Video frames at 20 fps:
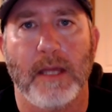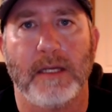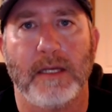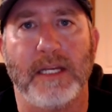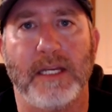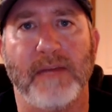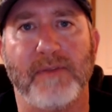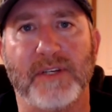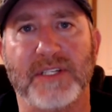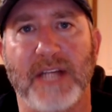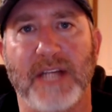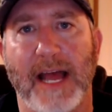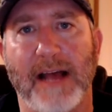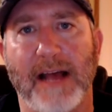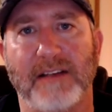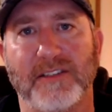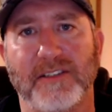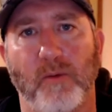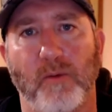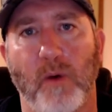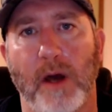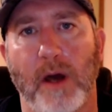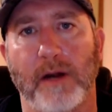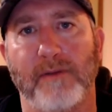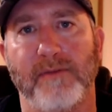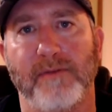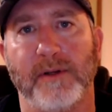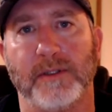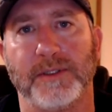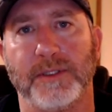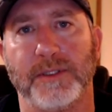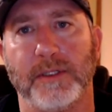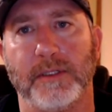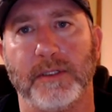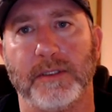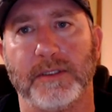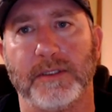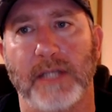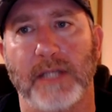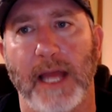different styles of water
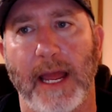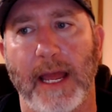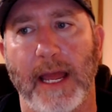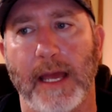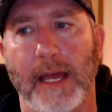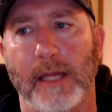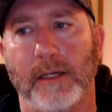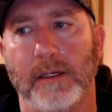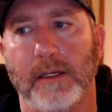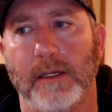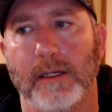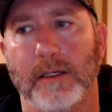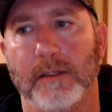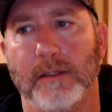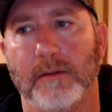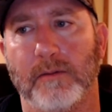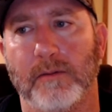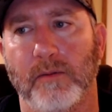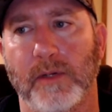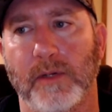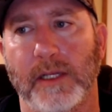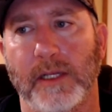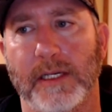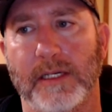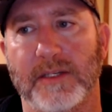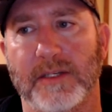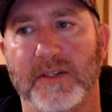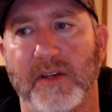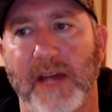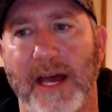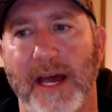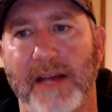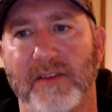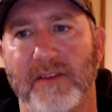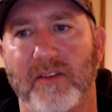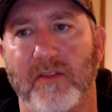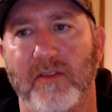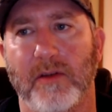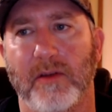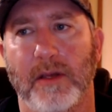filters and really
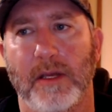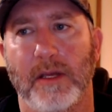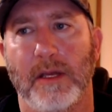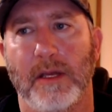discuss